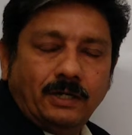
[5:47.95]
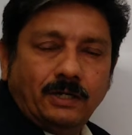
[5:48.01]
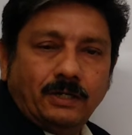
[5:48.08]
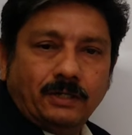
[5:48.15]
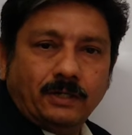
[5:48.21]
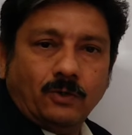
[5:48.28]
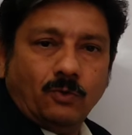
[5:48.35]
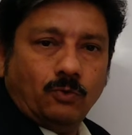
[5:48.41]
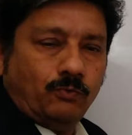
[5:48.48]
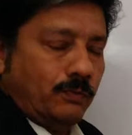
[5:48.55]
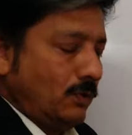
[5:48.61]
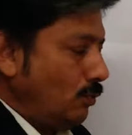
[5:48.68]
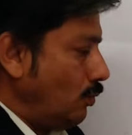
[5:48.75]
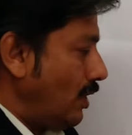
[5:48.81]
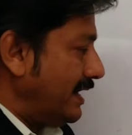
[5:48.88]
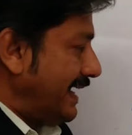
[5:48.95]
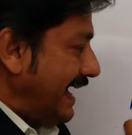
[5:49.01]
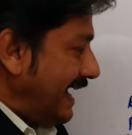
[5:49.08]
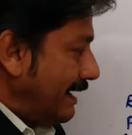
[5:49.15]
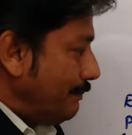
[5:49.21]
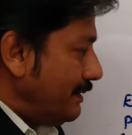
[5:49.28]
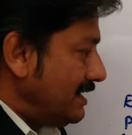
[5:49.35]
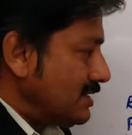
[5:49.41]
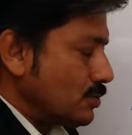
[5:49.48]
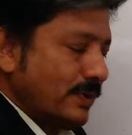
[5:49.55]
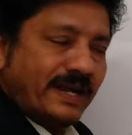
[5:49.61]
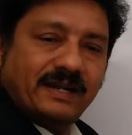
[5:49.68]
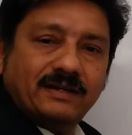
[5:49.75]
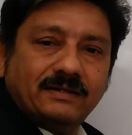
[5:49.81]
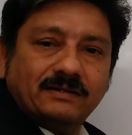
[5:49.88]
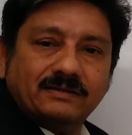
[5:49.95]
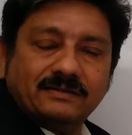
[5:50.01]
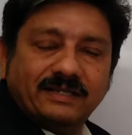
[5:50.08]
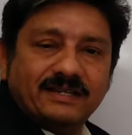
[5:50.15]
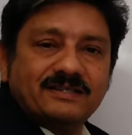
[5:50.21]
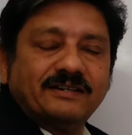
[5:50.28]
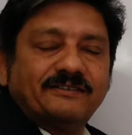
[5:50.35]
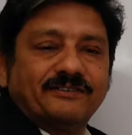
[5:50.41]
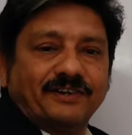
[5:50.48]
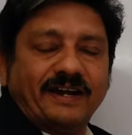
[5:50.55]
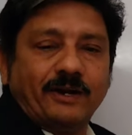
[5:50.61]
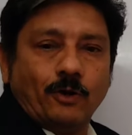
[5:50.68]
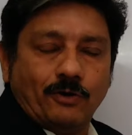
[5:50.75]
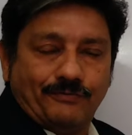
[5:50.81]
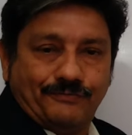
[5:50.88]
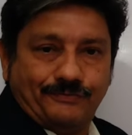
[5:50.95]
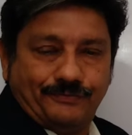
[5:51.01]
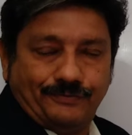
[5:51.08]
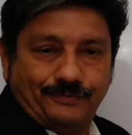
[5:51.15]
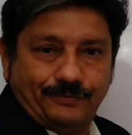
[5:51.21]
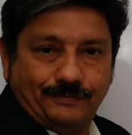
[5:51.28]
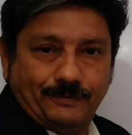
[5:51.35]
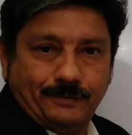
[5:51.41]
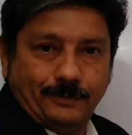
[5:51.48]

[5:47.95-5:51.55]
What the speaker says: Now, what happens when there's a trade-off?